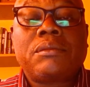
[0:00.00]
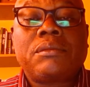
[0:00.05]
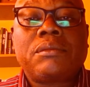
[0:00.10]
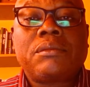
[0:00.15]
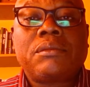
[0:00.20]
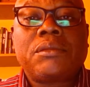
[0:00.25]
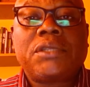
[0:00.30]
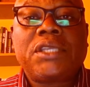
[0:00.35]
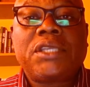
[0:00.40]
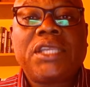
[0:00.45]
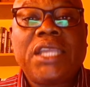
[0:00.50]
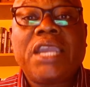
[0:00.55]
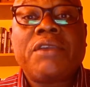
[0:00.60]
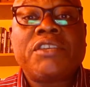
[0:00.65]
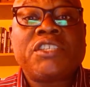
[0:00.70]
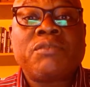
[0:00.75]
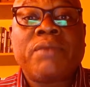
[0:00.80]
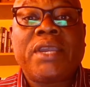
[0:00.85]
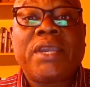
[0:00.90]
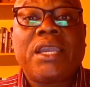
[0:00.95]
Here is
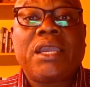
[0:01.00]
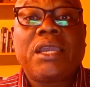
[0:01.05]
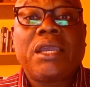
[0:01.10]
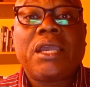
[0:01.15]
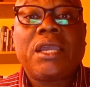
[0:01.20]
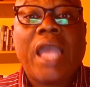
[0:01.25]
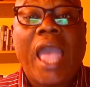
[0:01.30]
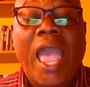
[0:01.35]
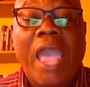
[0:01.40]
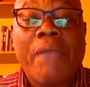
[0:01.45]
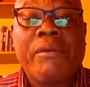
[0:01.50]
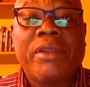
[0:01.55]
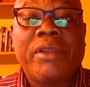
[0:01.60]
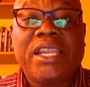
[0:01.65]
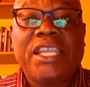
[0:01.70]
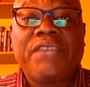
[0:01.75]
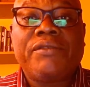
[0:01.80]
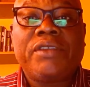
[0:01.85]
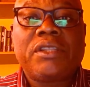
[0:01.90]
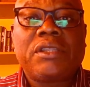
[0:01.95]
where I will leave
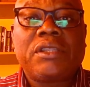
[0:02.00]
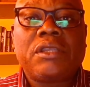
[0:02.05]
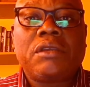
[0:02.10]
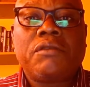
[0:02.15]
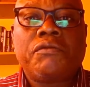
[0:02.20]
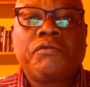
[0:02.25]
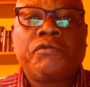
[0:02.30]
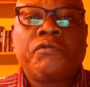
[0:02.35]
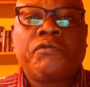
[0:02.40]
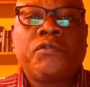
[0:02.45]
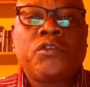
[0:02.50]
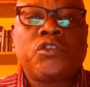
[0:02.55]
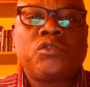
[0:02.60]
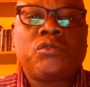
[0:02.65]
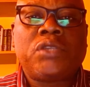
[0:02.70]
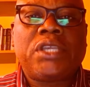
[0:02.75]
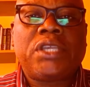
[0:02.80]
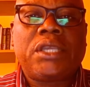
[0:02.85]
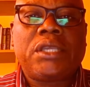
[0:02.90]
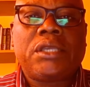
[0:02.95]
it for today.
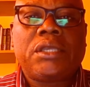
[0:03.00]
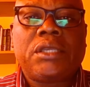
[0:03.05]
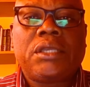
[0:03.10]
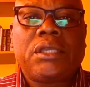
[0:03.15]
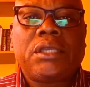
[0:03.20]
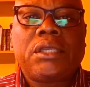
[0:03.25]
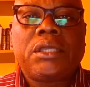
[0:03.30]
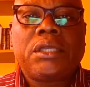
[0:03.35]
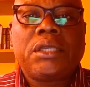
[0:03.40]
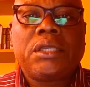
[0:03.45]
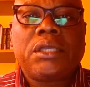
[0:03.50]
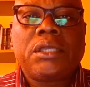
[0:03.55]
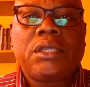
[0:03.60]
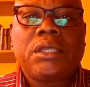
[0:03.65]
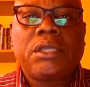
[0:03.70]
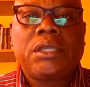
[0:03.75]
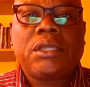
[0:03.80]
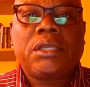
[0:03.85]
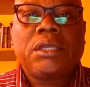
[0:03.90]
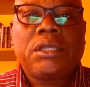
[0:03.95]

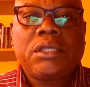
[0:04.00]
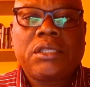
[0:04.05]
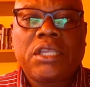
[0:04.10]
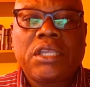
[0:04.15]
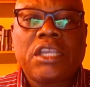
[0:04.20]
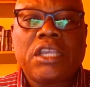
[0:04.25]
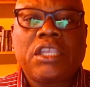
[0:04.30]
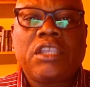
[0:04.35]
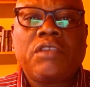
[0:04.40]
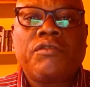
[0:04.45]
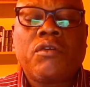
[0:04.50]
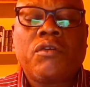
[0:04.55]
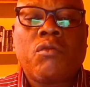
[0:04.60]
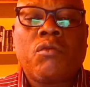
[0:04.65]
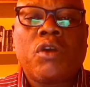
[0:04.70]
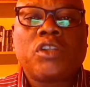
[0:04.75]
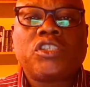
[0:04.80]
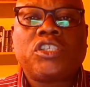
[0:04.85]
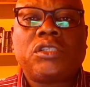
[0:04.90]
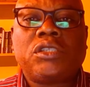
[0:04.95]
Thank you for
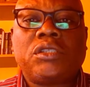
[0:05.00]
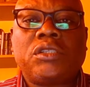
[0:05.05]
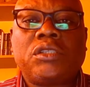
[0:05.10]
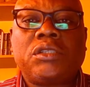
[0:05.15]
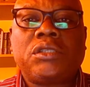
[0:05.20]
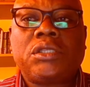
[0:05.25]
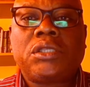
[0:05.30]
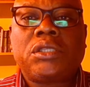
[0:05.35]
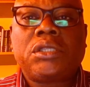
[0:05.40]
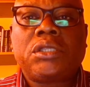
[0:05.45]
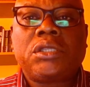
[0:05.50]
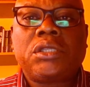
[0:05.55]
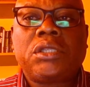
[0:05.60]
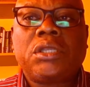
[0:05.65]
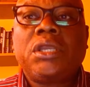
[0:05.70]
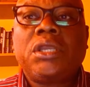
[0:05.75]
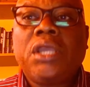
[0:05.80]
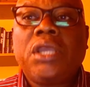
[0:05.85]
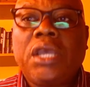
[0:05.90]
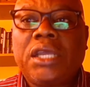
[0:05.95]
watching,
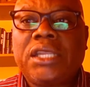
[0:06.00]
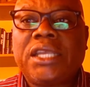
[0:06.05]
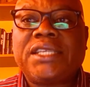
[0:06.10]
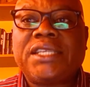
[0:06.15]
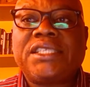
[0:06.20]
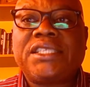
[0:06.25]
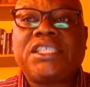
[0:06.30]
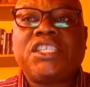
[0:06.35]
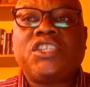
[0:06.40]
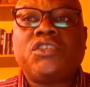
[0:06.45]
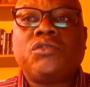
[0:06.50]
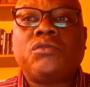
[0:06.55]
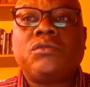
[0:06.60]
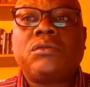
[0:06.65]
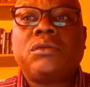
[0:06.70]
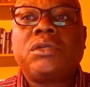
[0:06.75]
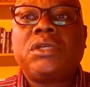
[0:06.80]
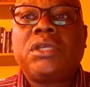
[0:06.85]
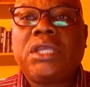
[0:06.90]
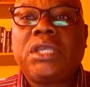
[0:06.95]
and I see you
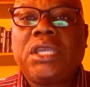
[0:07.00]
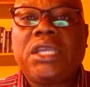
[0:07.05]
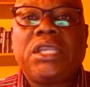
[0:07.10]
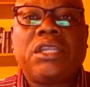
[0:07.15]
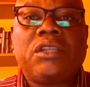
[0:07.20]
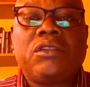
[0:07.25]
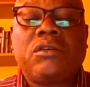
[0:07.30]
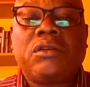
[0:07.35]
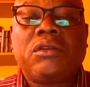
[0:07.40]
in another